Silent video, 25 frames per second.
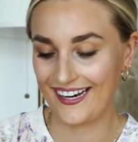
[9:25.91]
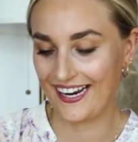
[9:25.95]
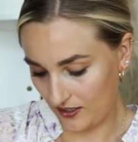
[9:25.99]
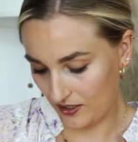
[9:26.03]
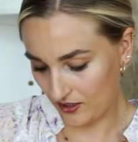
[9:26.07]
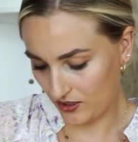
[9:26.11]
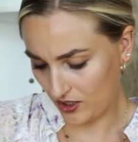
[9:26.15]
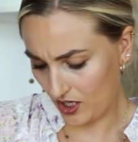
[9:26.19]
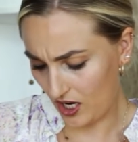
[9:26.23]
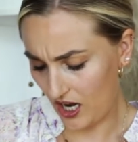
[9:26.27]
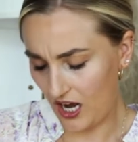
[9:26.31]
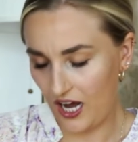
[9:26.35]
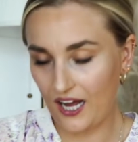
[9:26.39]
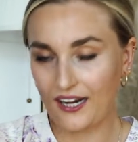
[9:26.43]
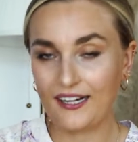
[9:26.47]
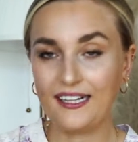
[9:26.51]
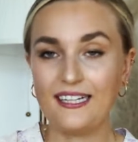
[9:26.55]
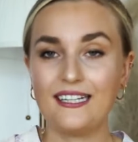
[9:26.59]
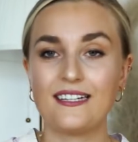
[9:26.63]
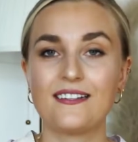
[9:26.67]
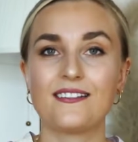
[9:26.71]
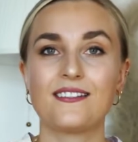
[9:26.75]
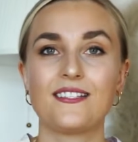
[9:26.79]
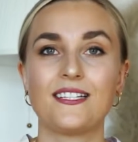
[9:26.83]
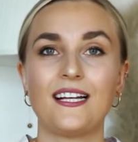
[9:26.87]
A con
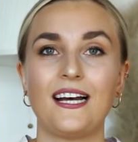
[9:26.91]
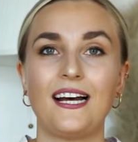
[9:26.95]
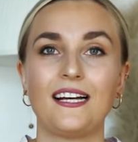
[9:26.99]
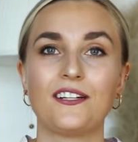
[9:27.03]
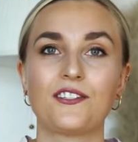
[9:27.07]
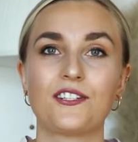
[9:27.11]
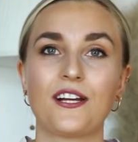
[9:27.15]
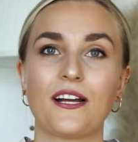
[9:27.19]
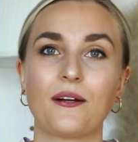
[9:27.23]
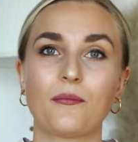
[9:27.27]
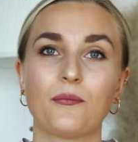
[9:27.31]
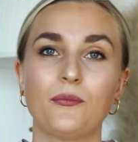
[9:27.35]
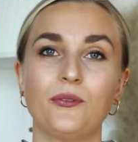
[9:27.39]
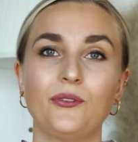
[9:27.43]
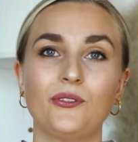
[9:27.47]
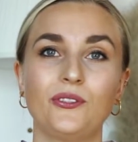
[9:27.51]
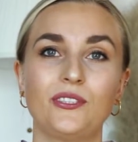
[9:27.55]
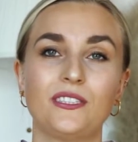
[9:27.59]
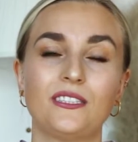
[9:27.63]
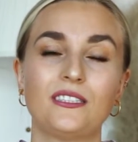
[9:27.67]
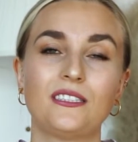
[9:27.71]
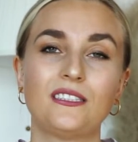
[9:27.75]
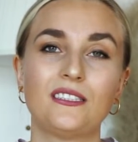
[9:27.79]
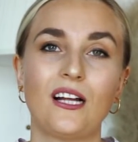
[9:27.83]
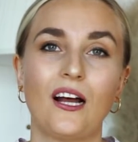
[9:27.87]
is that Jacquemus
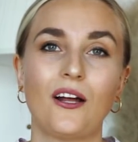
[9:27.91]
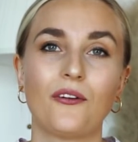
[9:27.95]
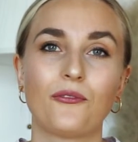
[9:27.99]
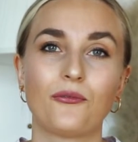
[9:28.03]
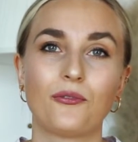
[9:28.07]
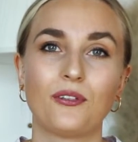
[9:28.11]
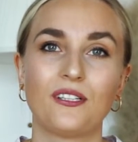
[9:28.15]
is not